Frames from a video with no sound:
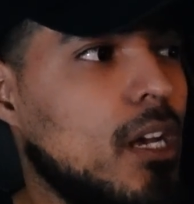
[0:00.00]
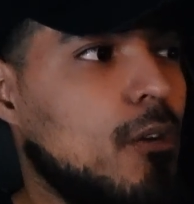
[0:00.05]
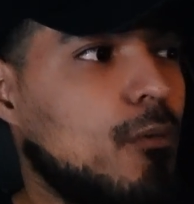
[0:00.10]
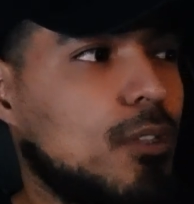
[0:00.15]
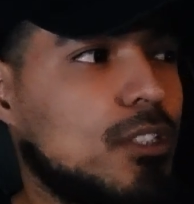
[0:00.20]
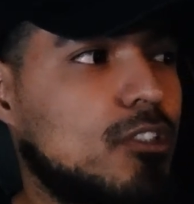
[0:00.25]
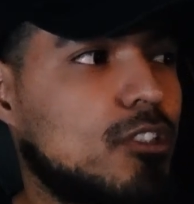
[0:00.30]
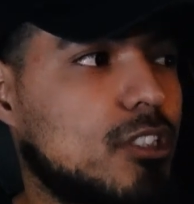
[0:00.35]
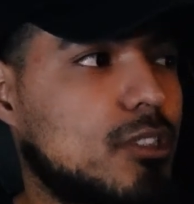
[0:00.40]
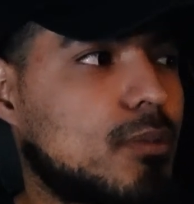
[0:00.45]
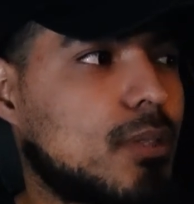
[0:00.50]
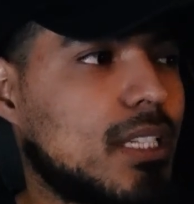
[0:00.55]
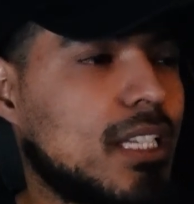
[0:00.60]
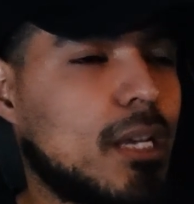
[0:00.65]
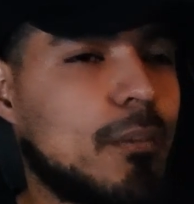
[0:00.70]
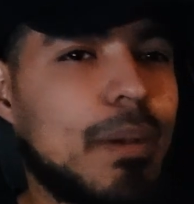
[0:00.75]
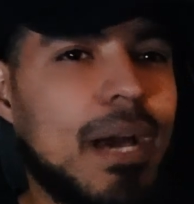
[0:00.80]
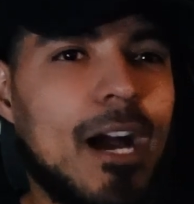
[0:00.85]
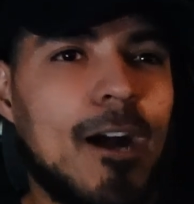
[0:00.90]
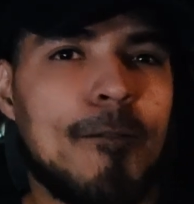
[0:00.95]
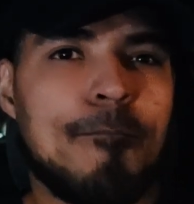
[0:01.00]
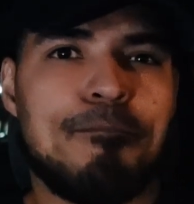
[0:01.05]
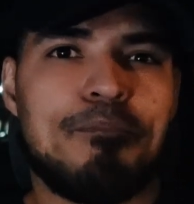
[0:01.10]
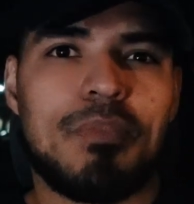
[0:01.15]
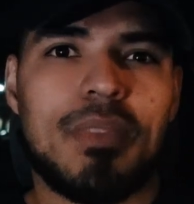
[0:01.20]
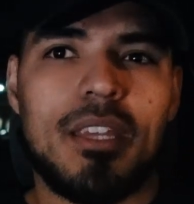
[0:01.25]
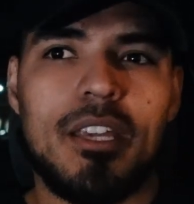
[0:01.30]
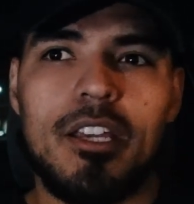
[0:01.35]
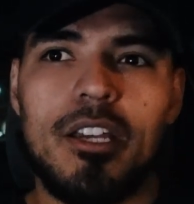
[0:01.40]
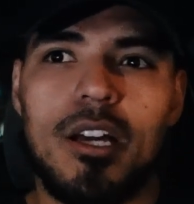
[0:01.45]
which was really about
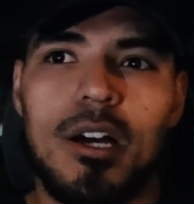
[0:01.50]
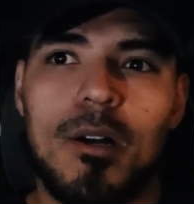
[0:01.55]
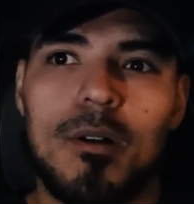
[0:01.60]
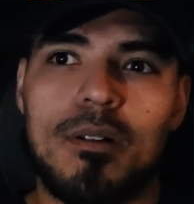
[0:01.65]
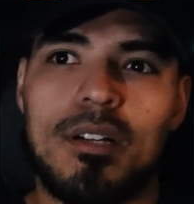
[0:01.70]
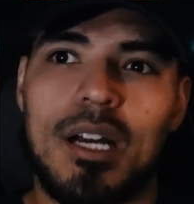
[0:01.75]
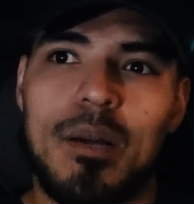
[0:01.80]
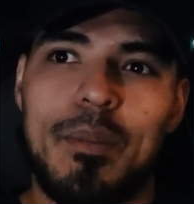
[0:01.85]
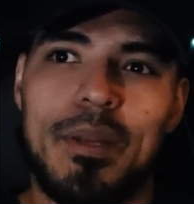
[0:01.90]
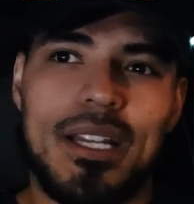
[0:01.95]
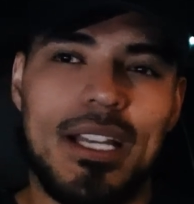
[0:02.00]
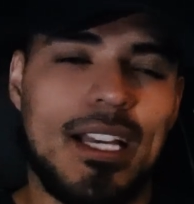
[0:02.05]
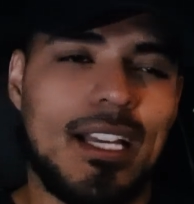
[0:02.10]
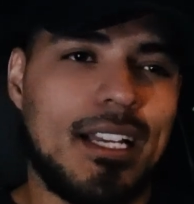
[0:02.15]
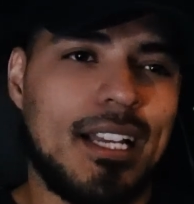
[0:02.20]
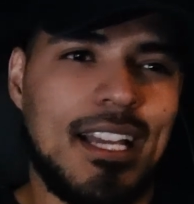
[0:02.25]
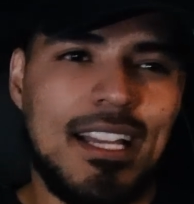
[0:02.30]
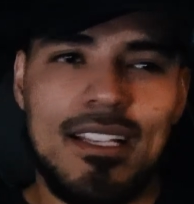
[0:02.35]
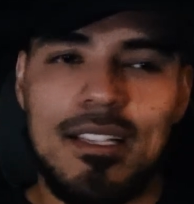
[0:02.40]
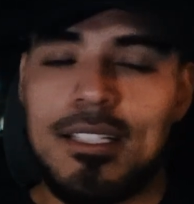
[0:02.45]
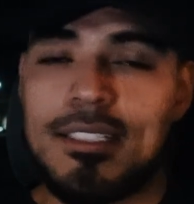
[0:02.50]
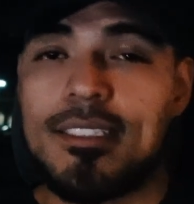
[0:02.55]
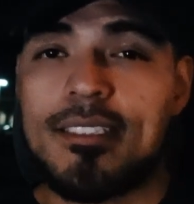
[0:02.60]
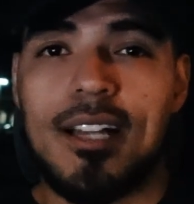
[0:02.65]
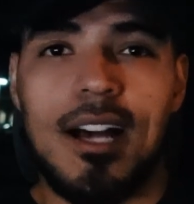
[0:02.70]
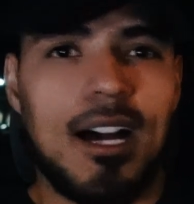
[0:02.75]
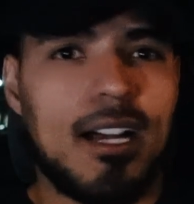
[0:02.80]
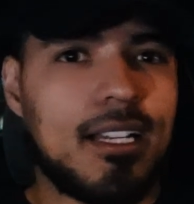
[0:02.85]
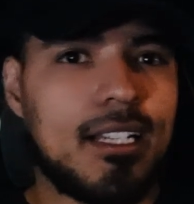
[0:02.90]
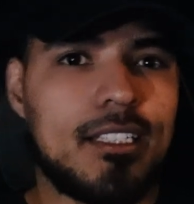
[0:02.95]
you know, coming in, hitting the
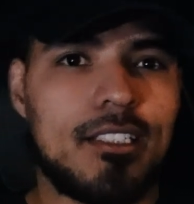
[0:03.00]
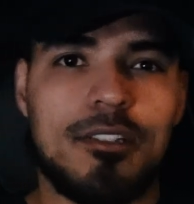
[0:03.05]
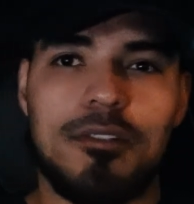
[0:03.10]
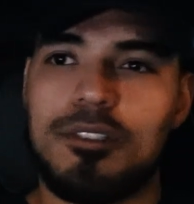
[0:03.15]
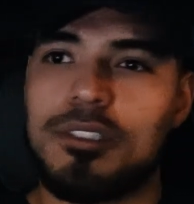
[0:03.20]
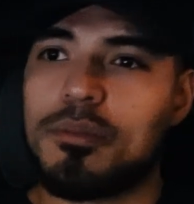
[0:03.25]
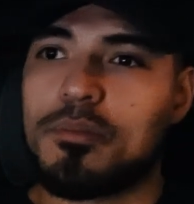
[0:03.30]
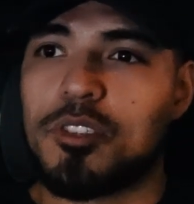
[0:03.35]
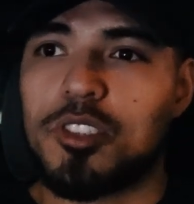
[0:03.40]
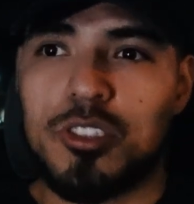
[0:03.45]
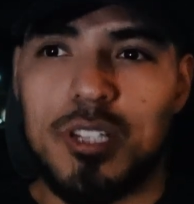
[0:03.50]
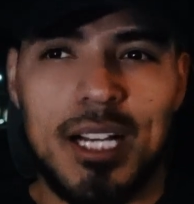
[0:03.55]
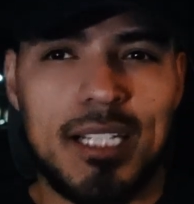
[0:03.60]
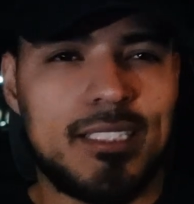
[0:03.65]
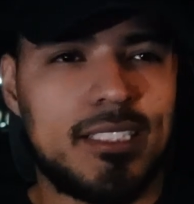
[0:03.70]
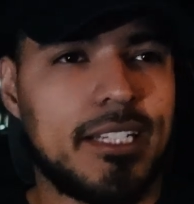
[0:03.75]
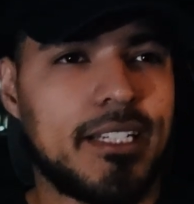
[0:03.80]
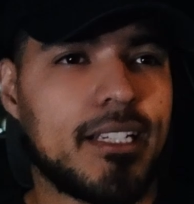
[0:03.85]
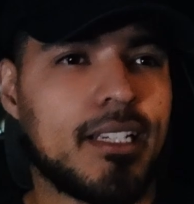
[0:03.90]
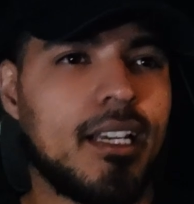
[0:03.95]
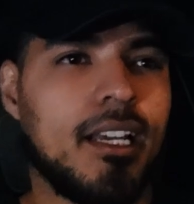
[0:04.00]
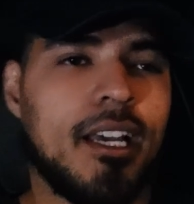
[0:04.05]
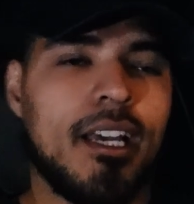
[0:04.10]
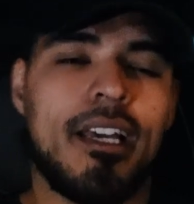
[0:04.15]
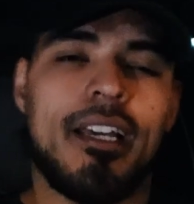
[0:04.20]
sauna, doing some stretching,